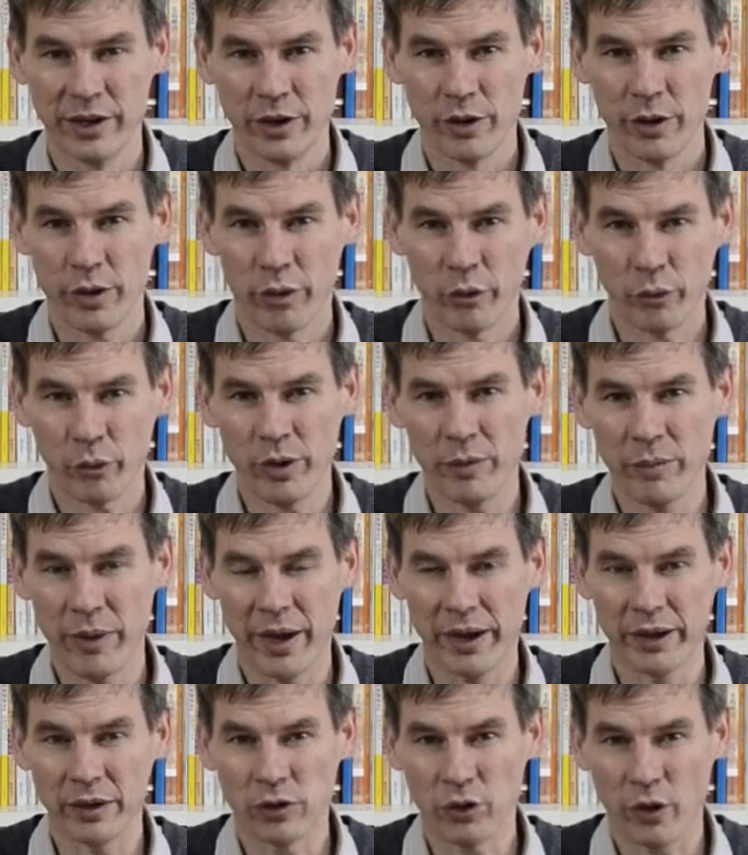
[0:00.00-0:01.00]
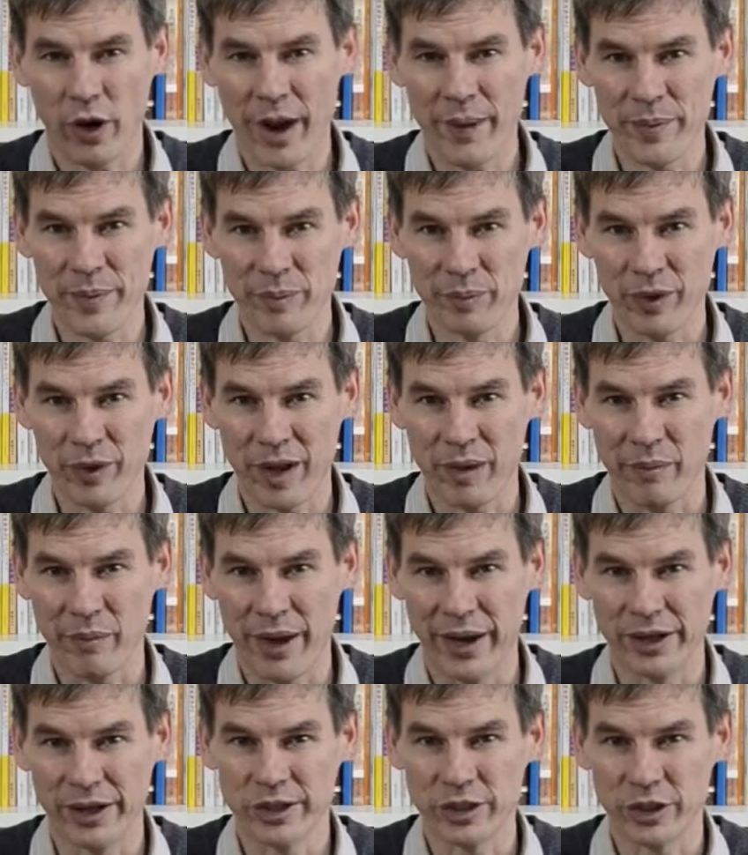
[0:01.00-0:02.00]
3 men grabbed the plant
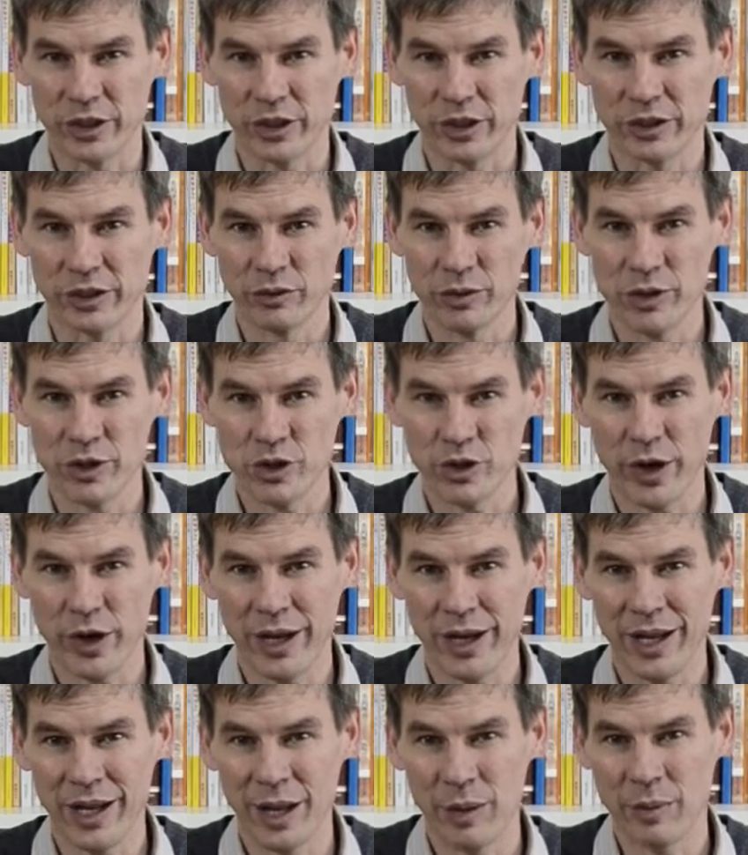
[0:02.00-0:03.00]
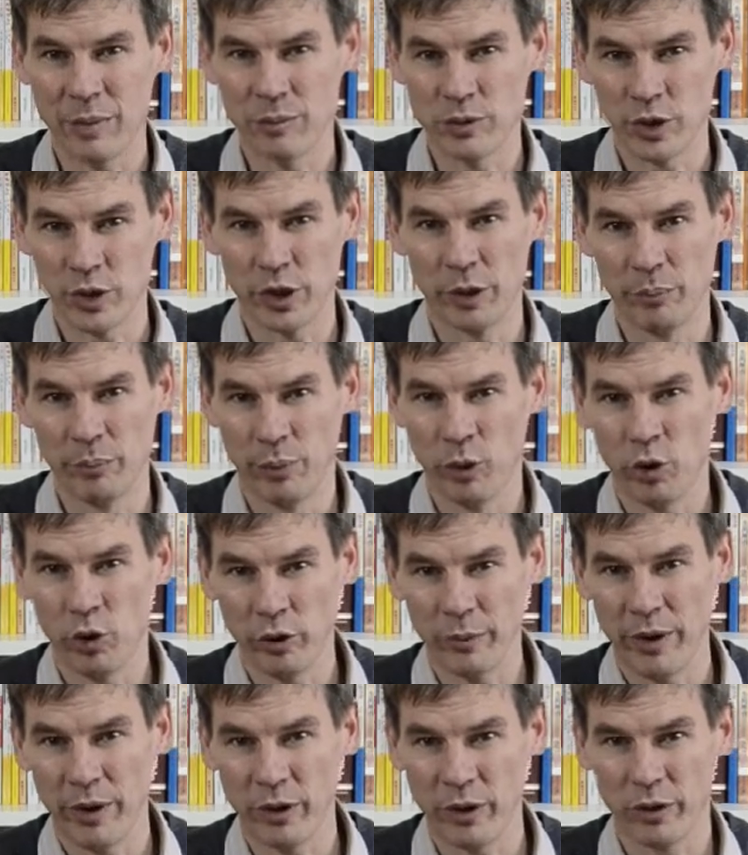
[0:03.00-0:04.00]
manager, restrained him, started to
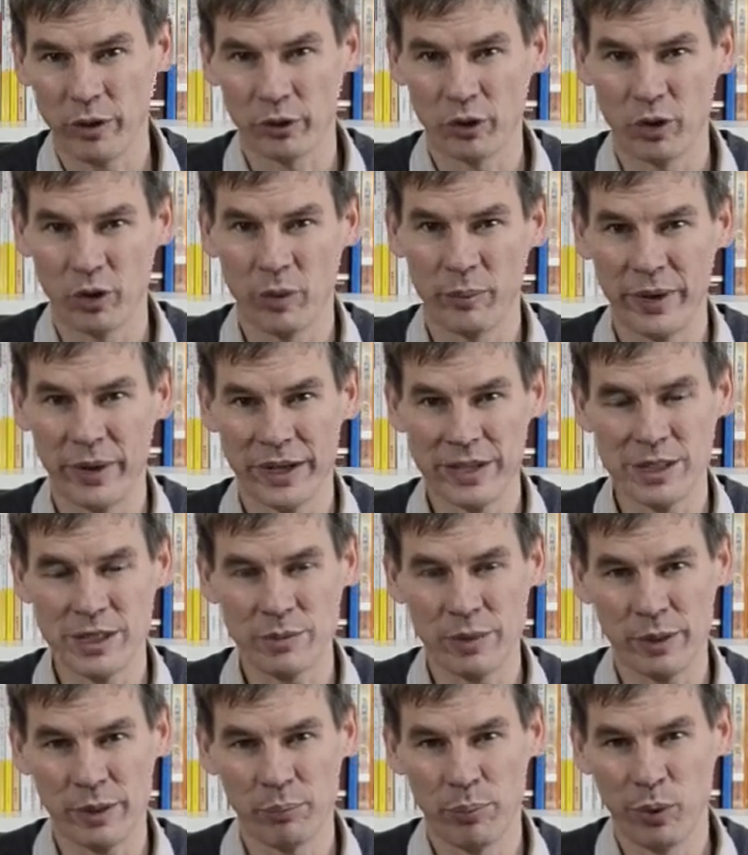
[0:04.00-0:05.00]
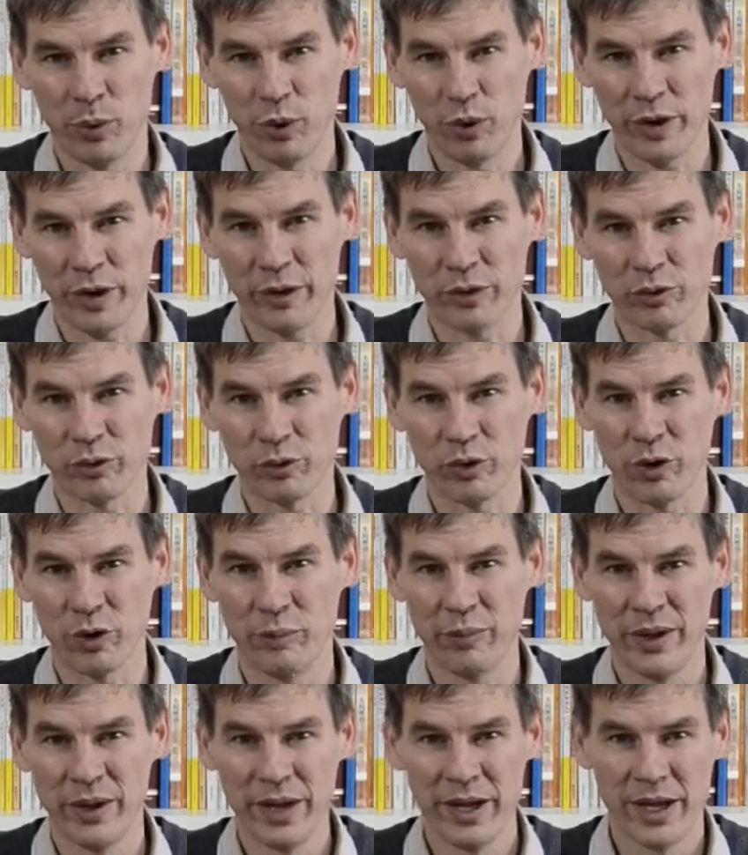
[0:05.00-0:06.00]
pull him out of the room, but as he's being pulled out of the
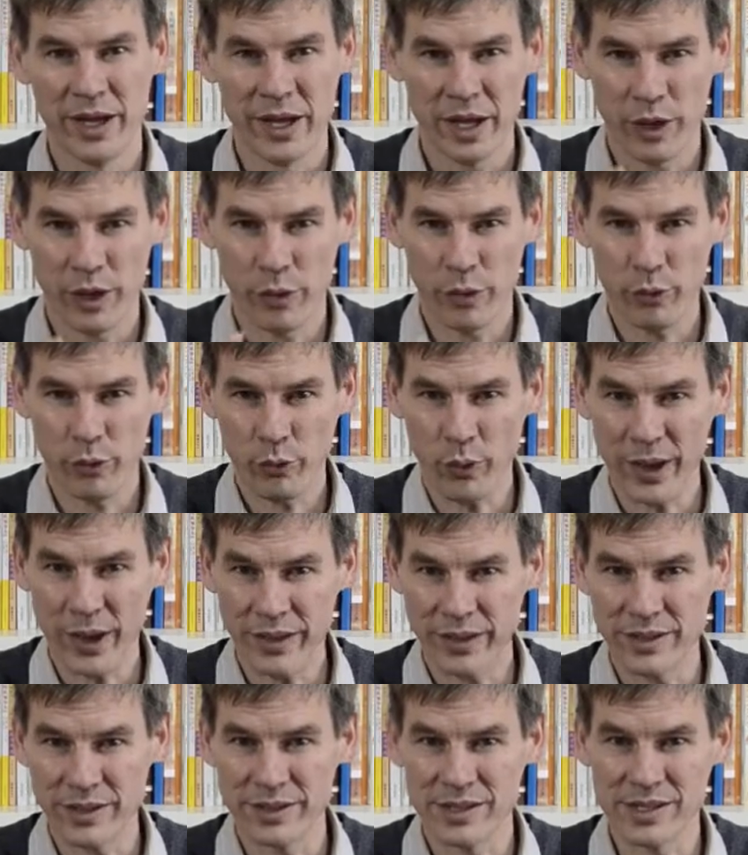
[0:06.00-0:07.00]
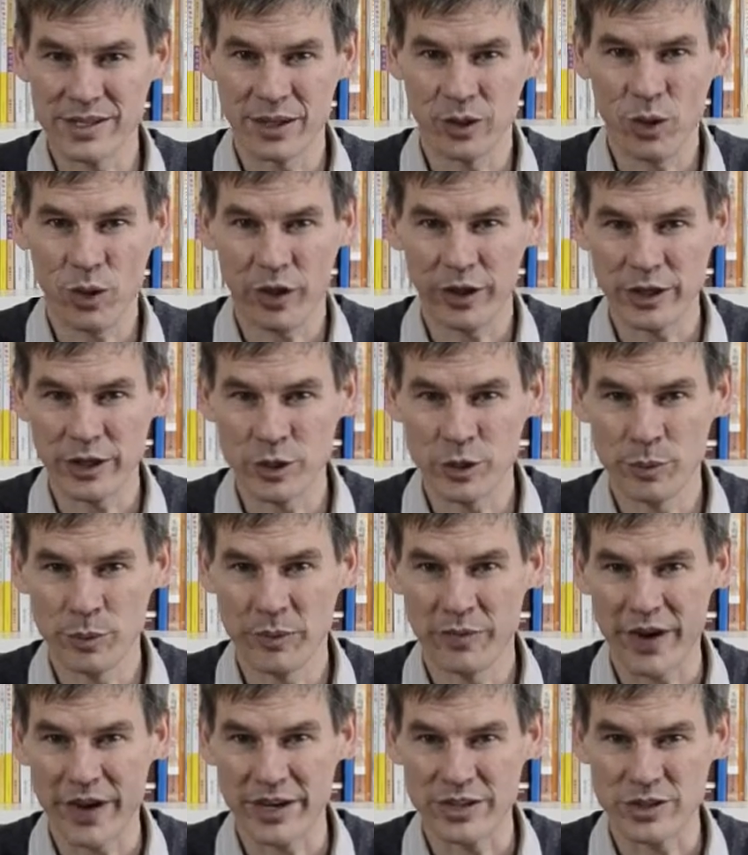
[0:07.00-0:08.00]
room, he threatens the quality
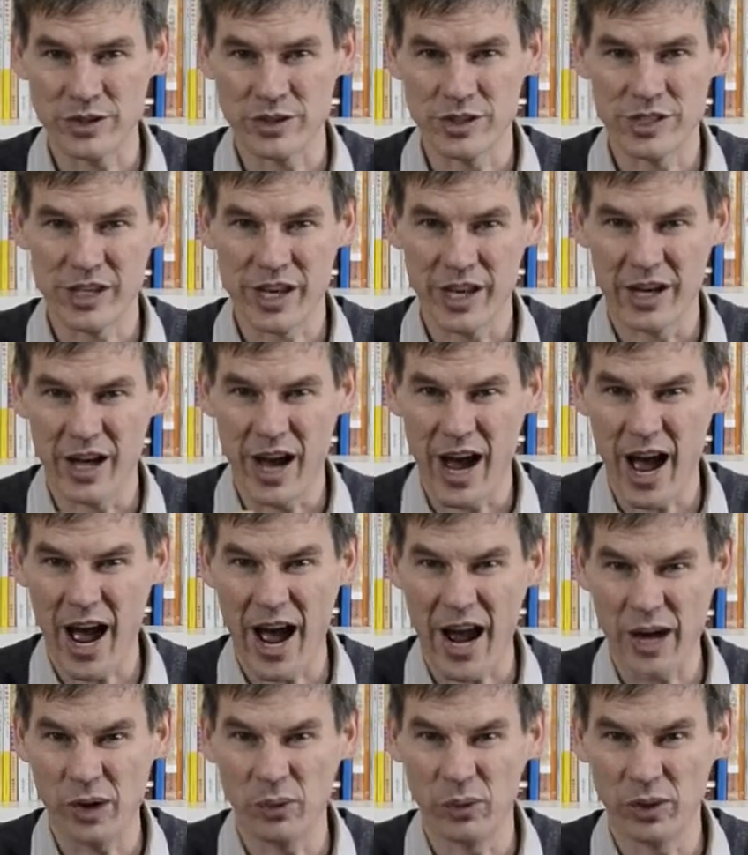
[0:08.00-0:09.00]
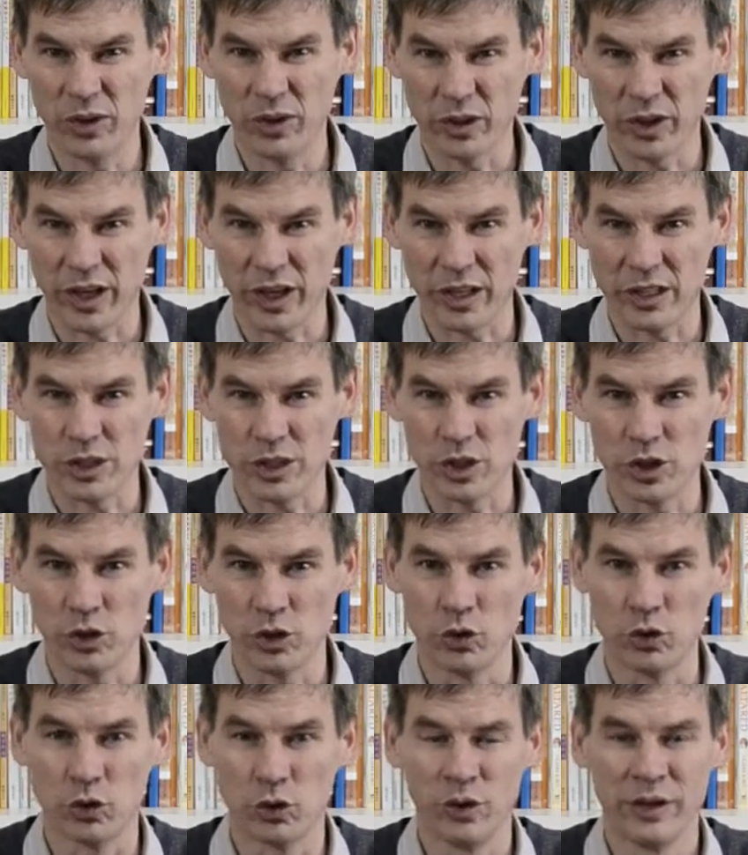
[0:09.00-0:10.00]
supervisor and said, "I will get
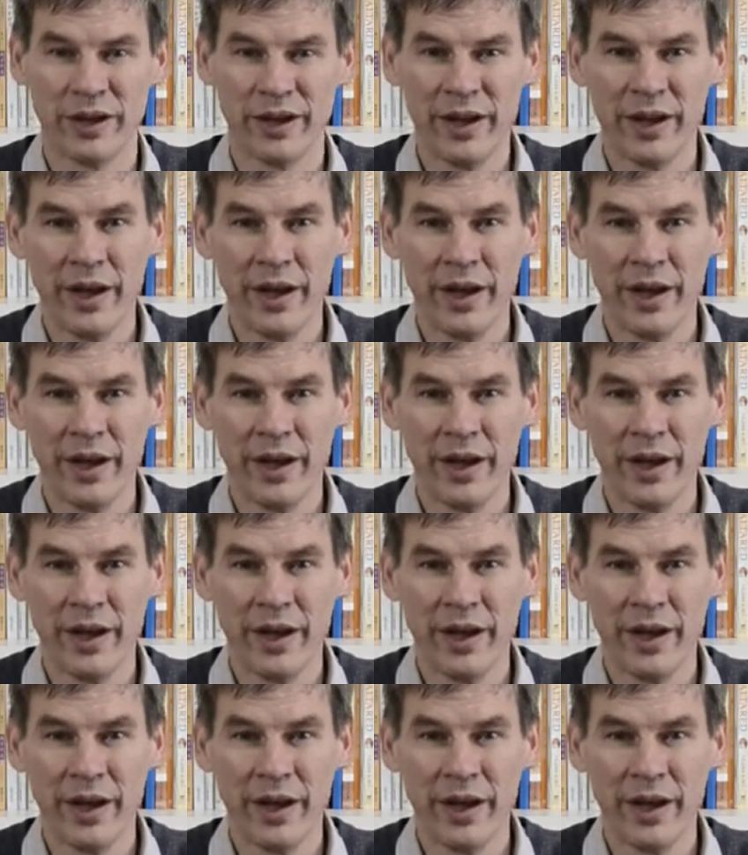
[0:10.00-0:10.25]
you."